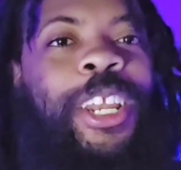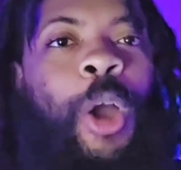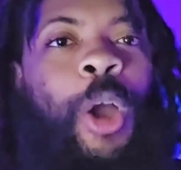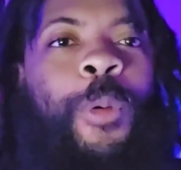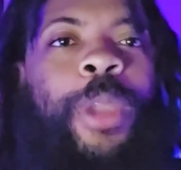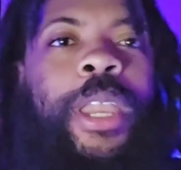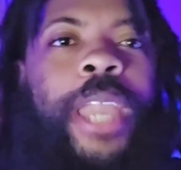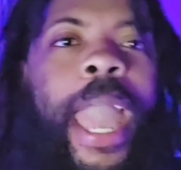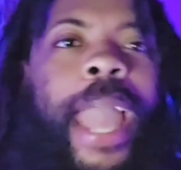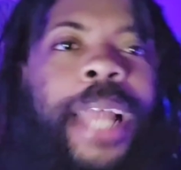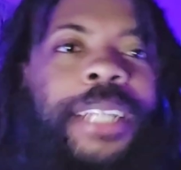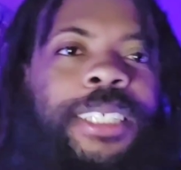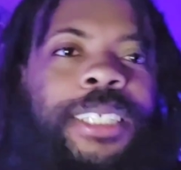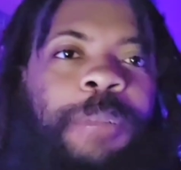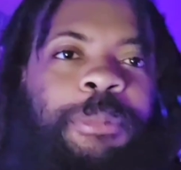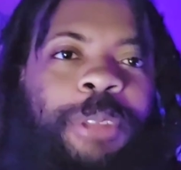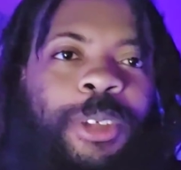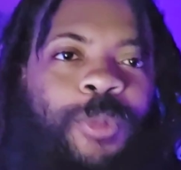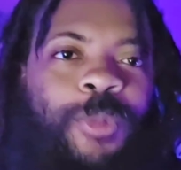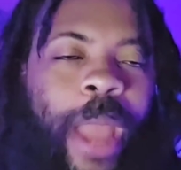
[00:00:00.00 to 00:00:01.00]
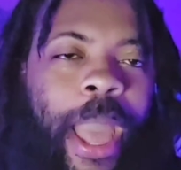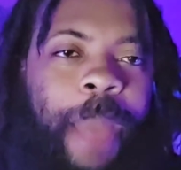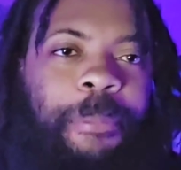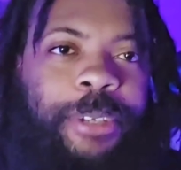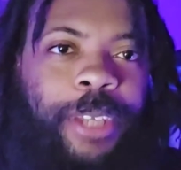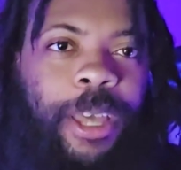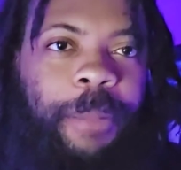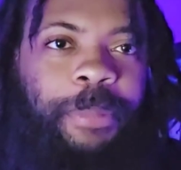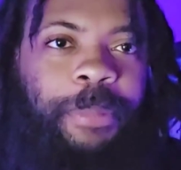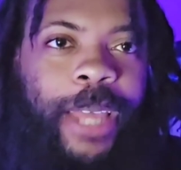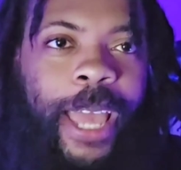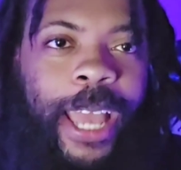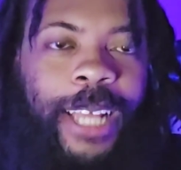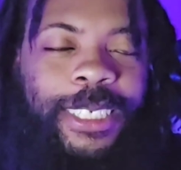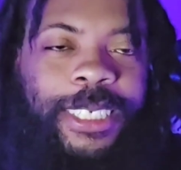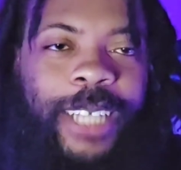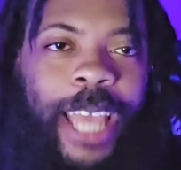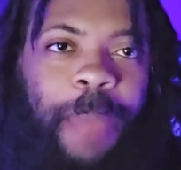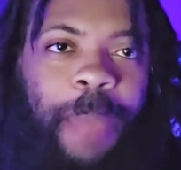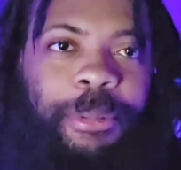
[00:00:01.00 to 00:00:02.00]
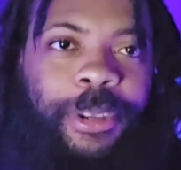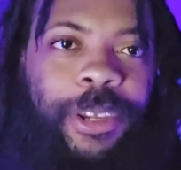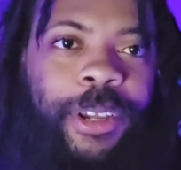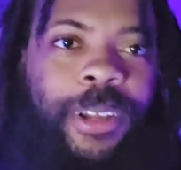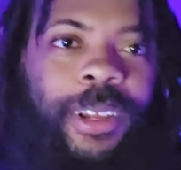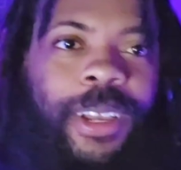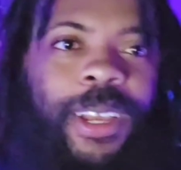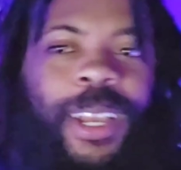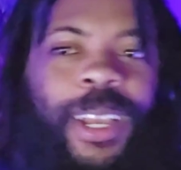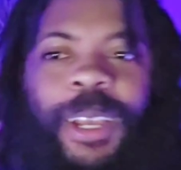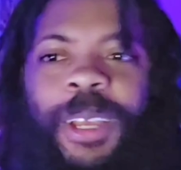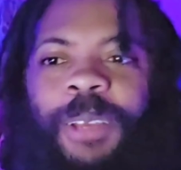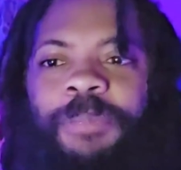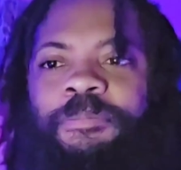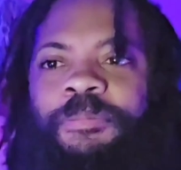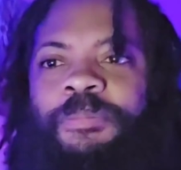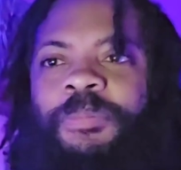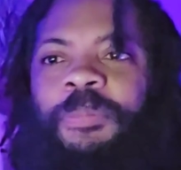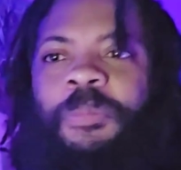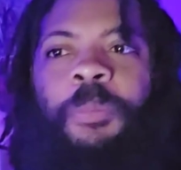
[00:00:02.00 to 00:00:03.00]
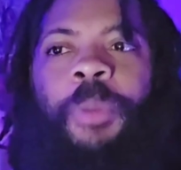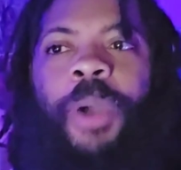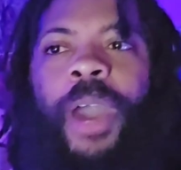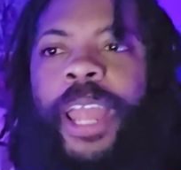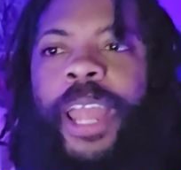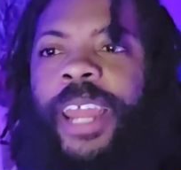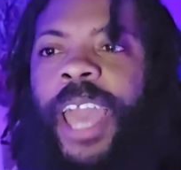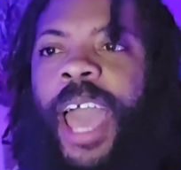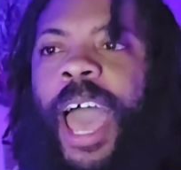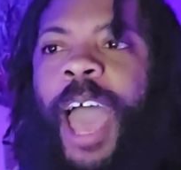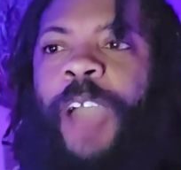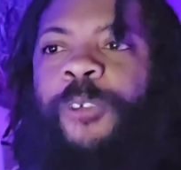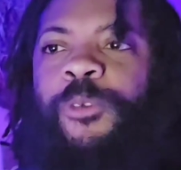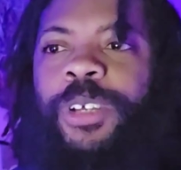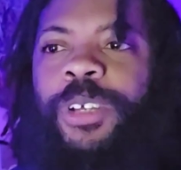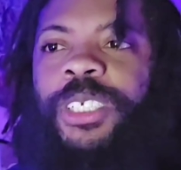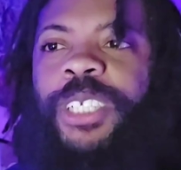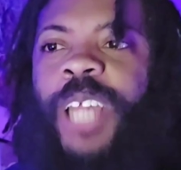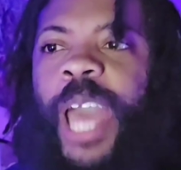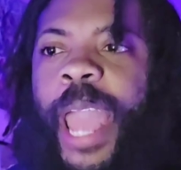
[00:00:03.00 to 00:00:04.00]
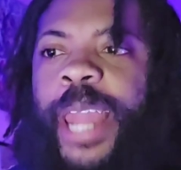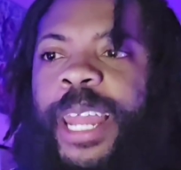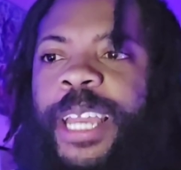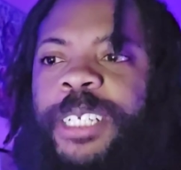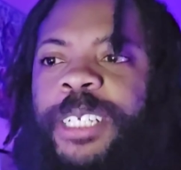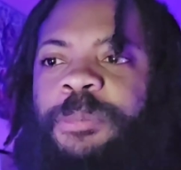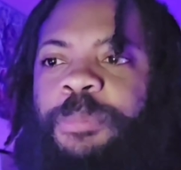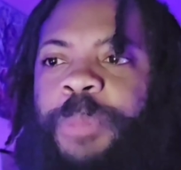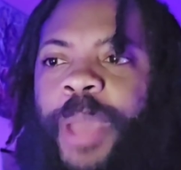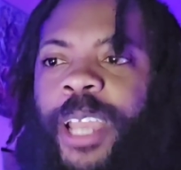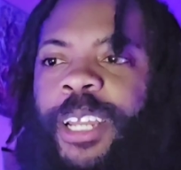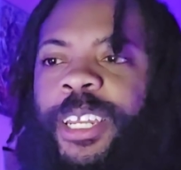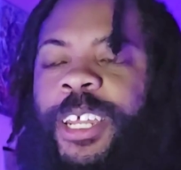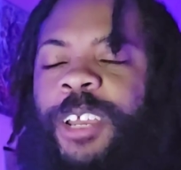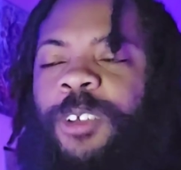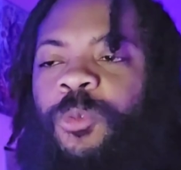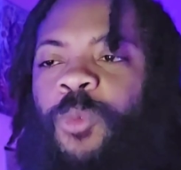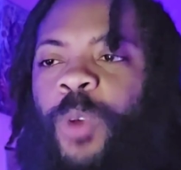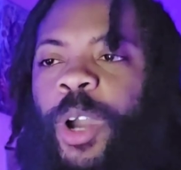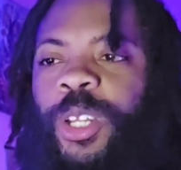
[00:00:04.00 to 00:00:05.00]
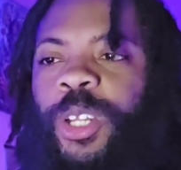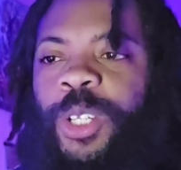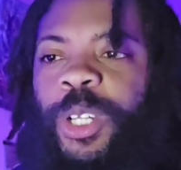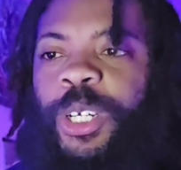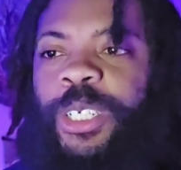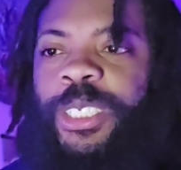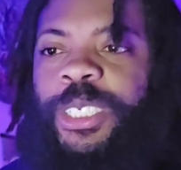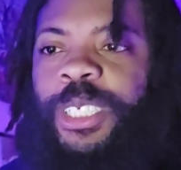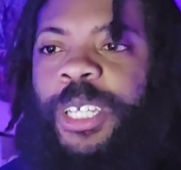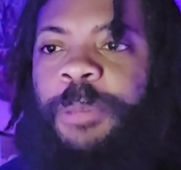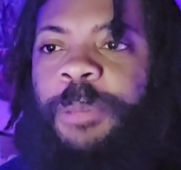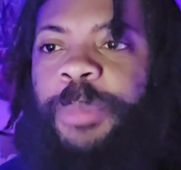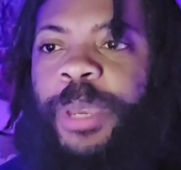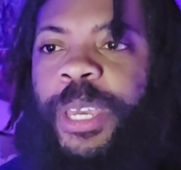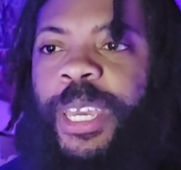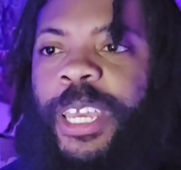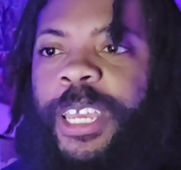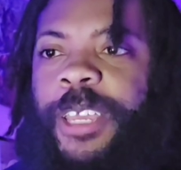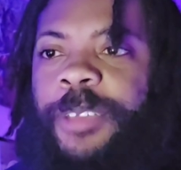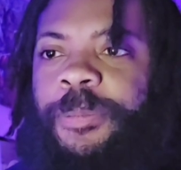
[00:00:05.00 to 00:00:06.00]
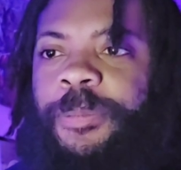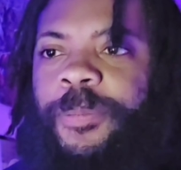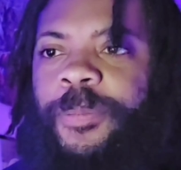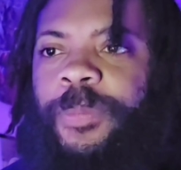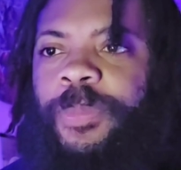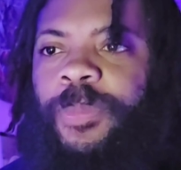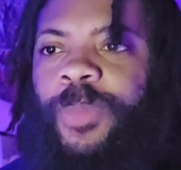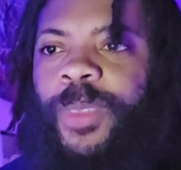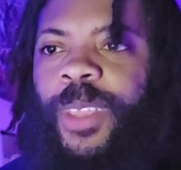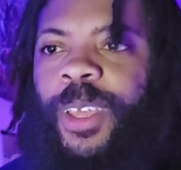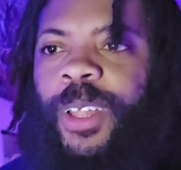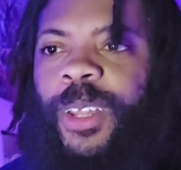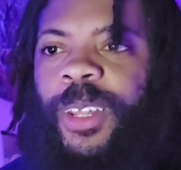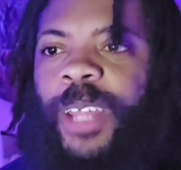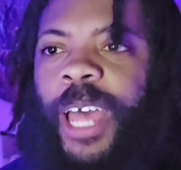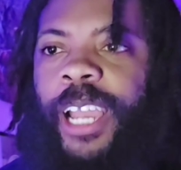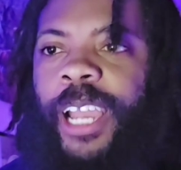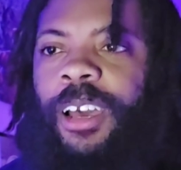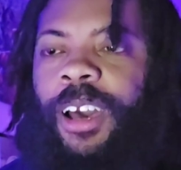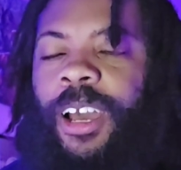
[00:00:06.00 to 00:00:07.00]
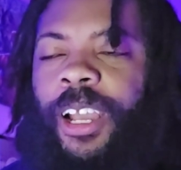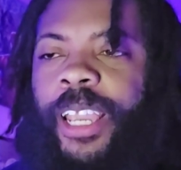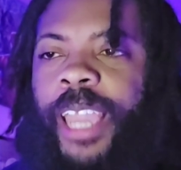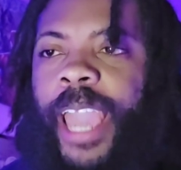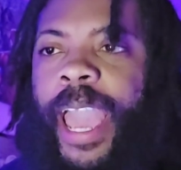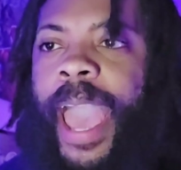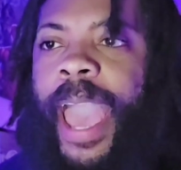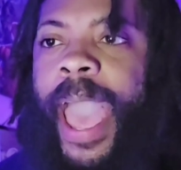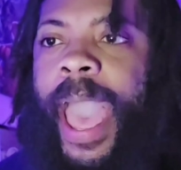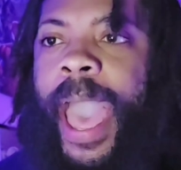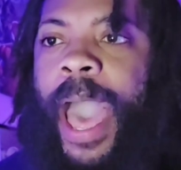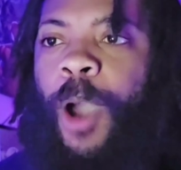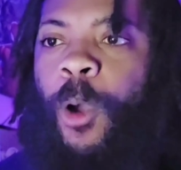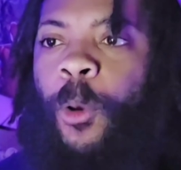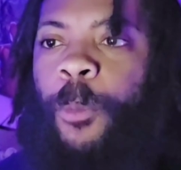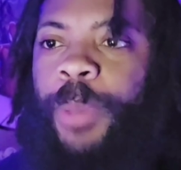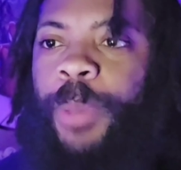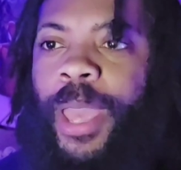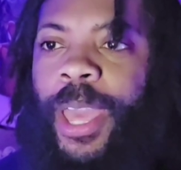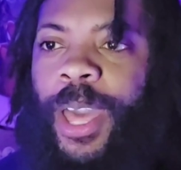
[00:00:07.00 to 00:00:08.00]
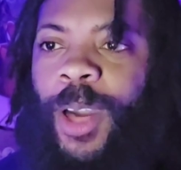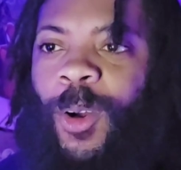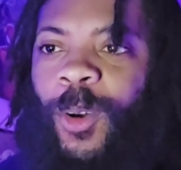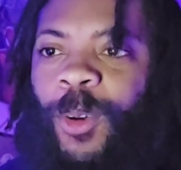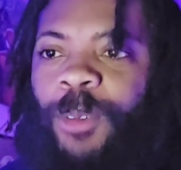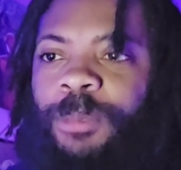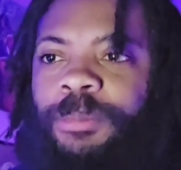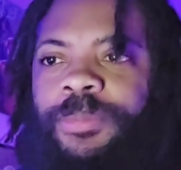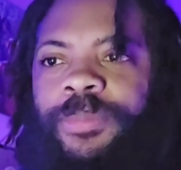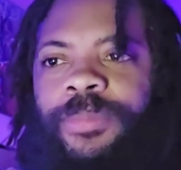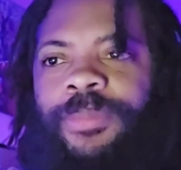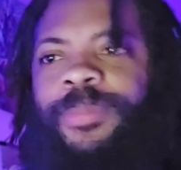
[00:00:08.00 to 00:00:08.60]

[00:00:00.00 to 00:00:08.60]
know he had something wrapped up last chapter, but I was not expecting what looks to be like a cowbell.